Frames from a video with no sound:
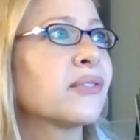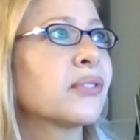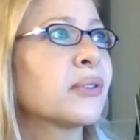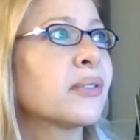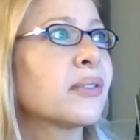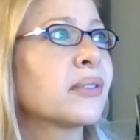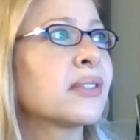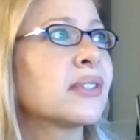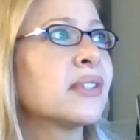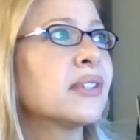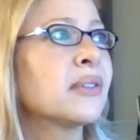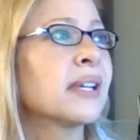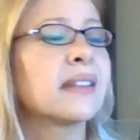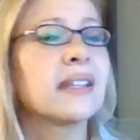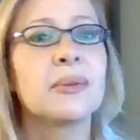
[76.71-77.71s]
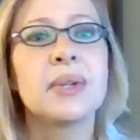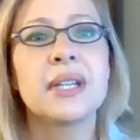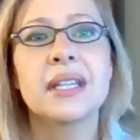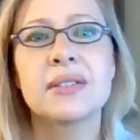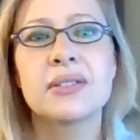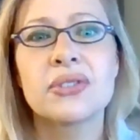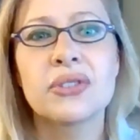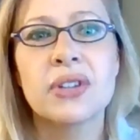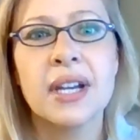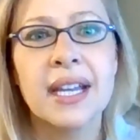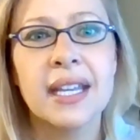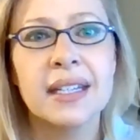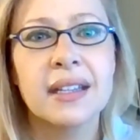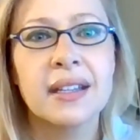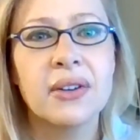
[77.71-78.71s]
further ado, I think we can
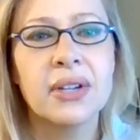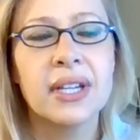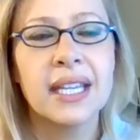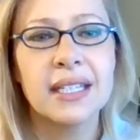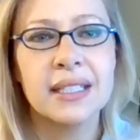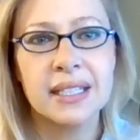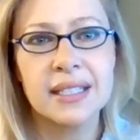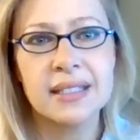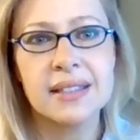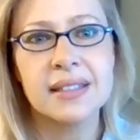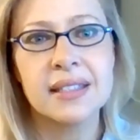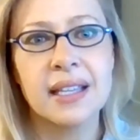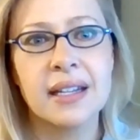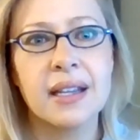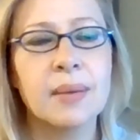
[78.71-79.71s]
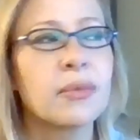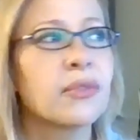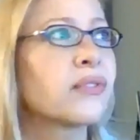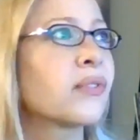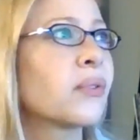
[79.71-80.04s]
try to go ahead and get set up